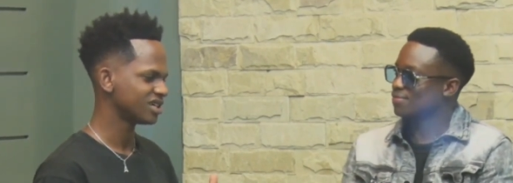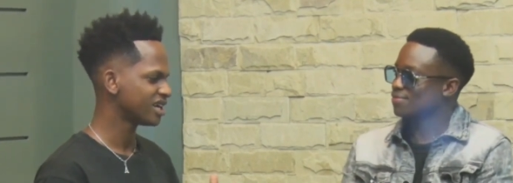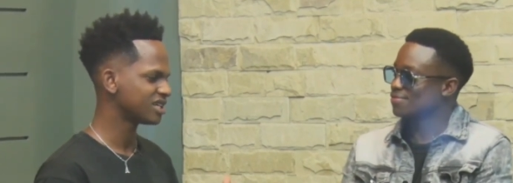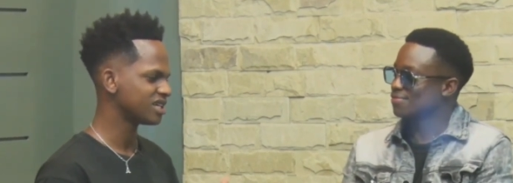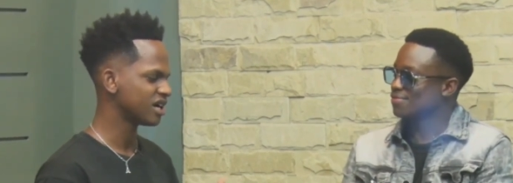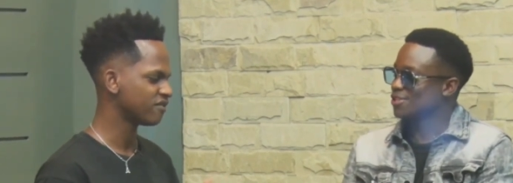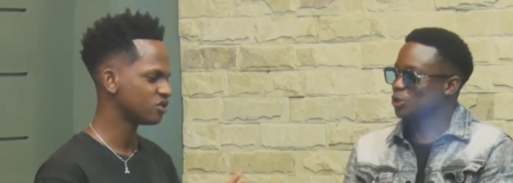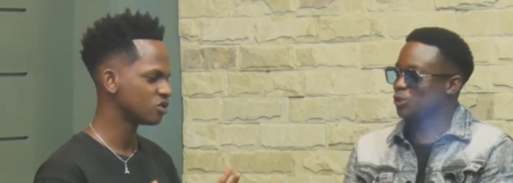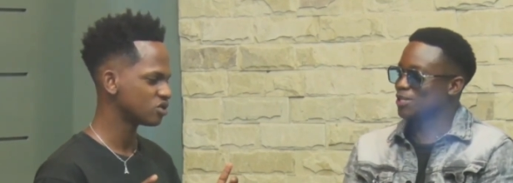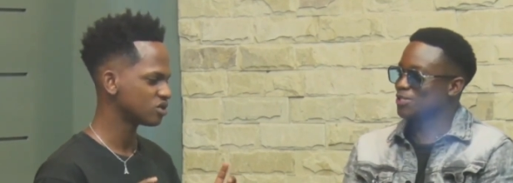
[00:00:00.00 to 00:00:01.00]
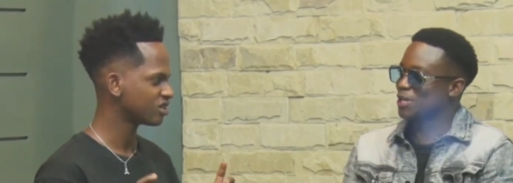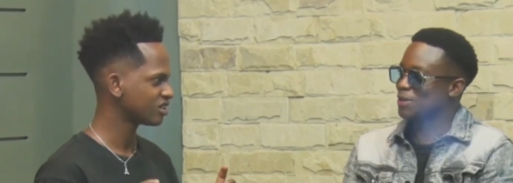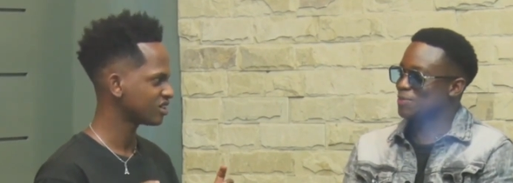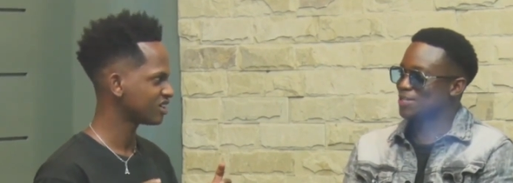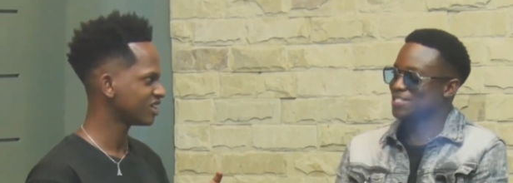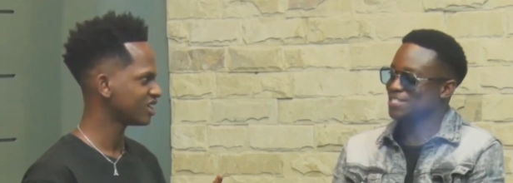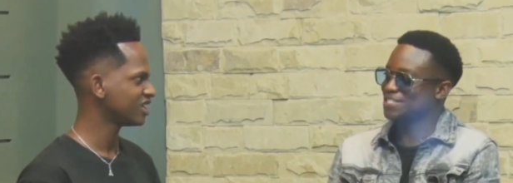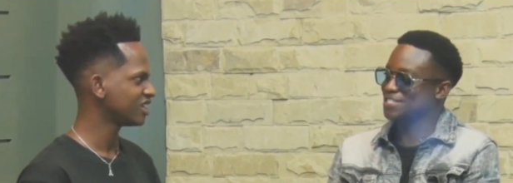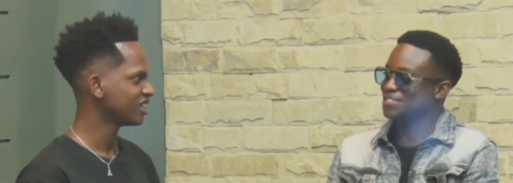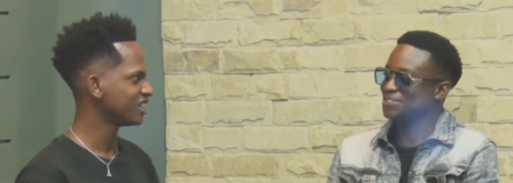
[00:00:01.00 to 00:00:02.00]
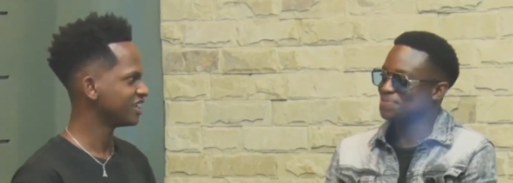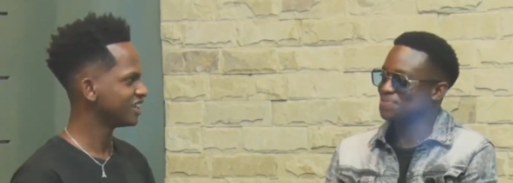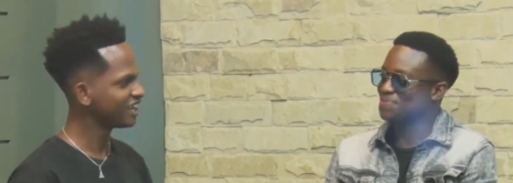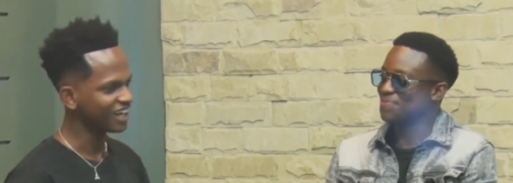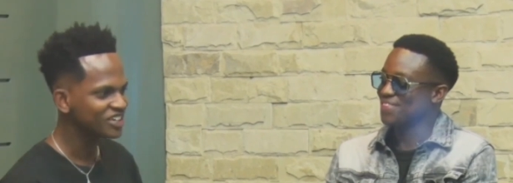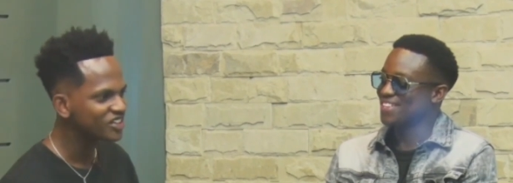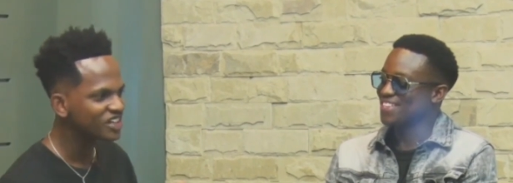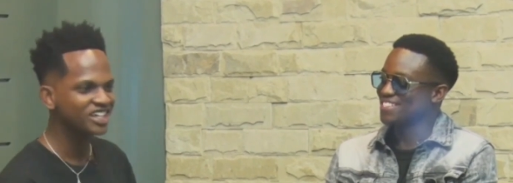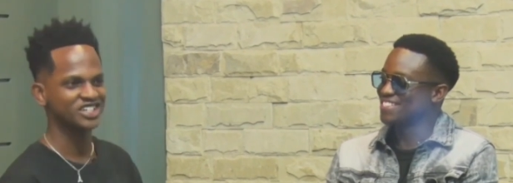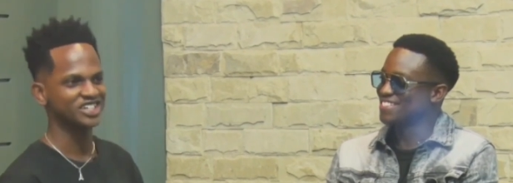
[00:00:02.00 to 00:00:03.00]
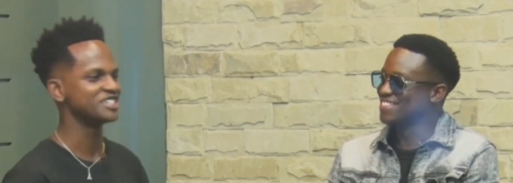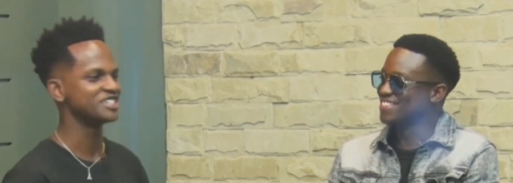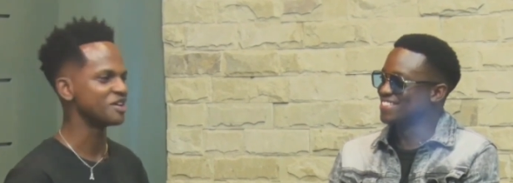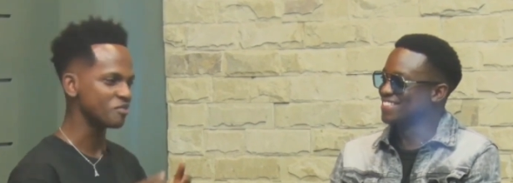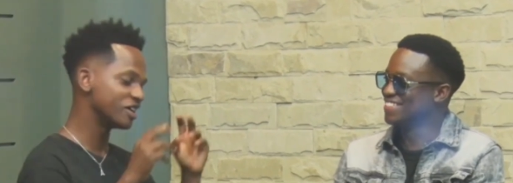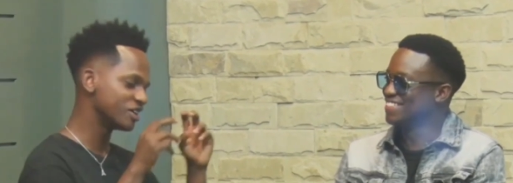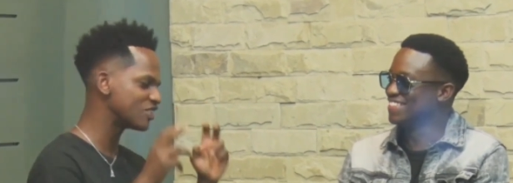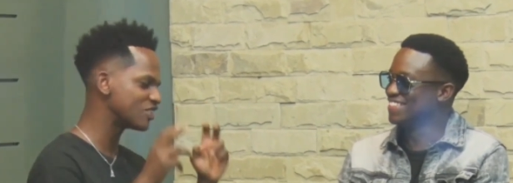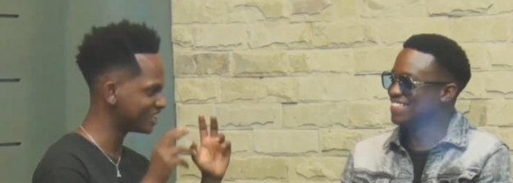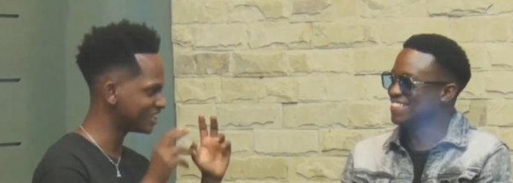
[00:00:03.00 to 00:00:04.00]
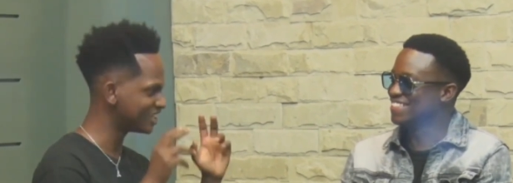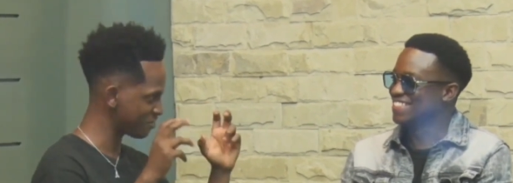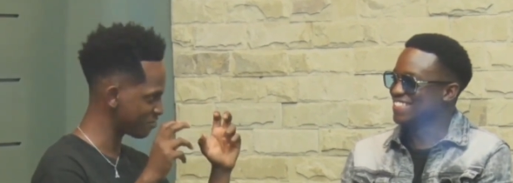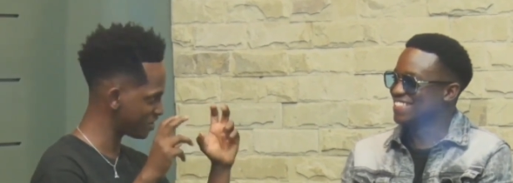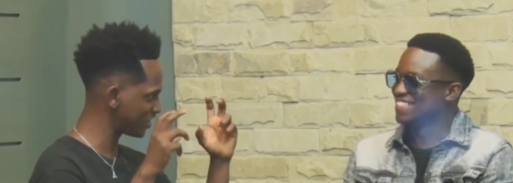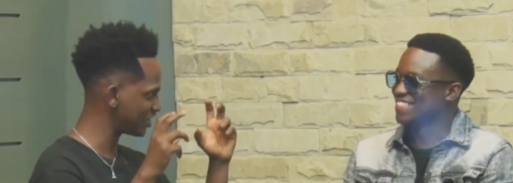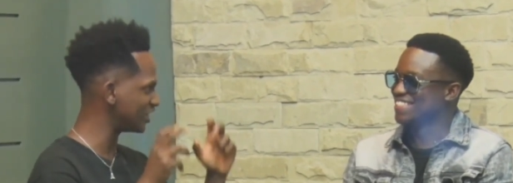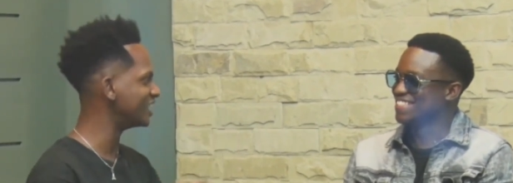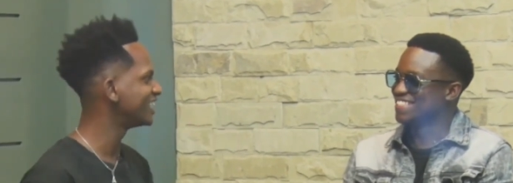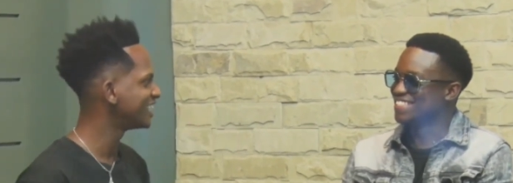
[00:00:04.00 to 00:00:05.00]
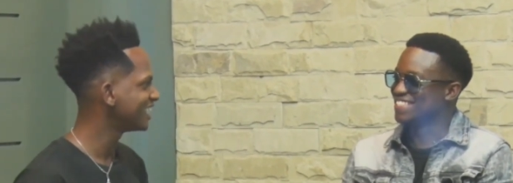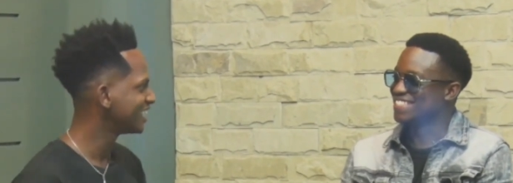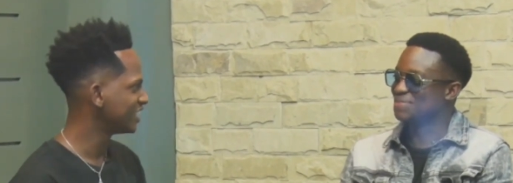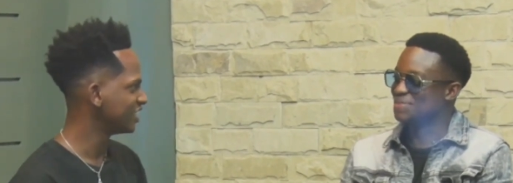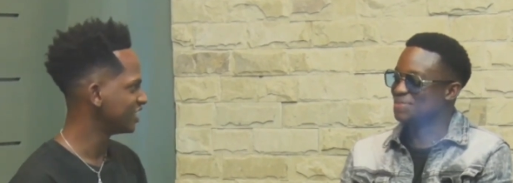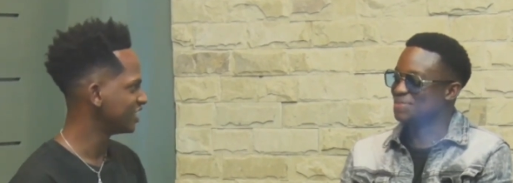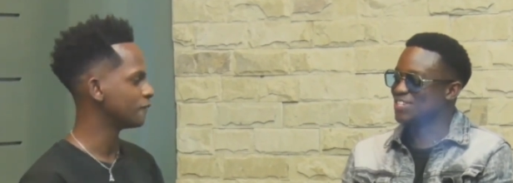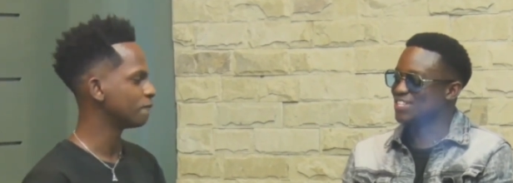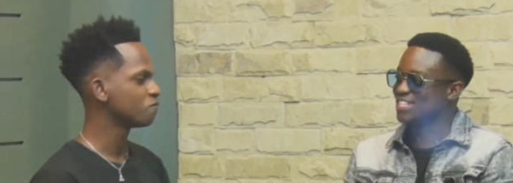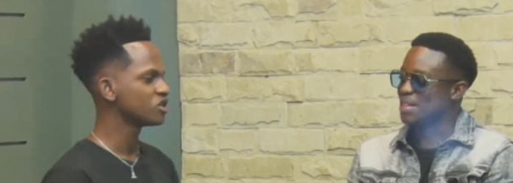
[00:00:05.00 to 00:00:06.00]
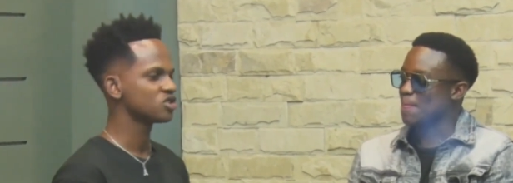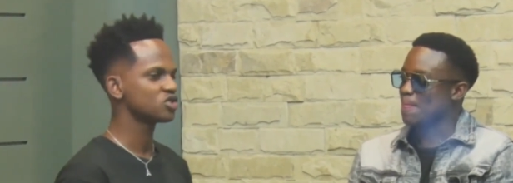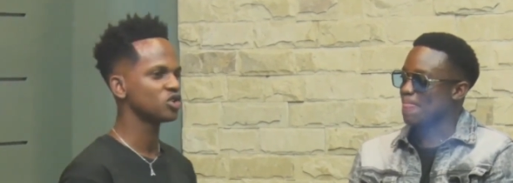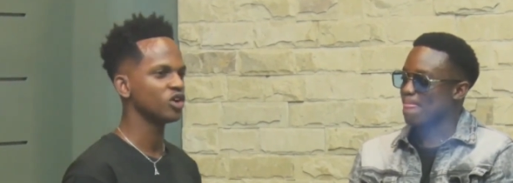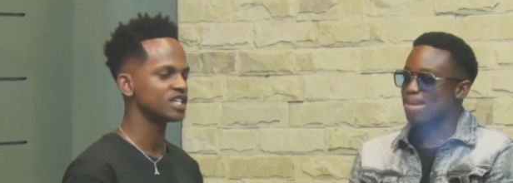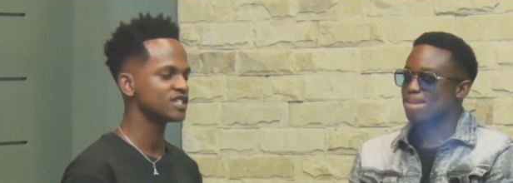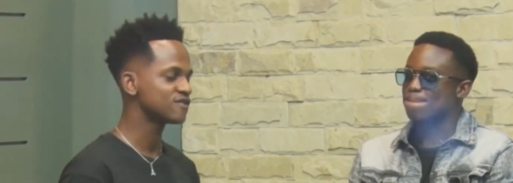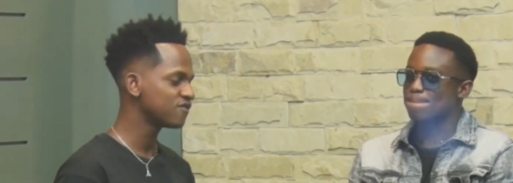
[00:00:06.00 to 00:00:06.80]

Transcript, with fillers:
Speaker 1: get a few. you sure it's
Speaker 2: all about education?
Speaker 1: Yeah, education is the main goal. Is the main goal. The main okay. goal. So as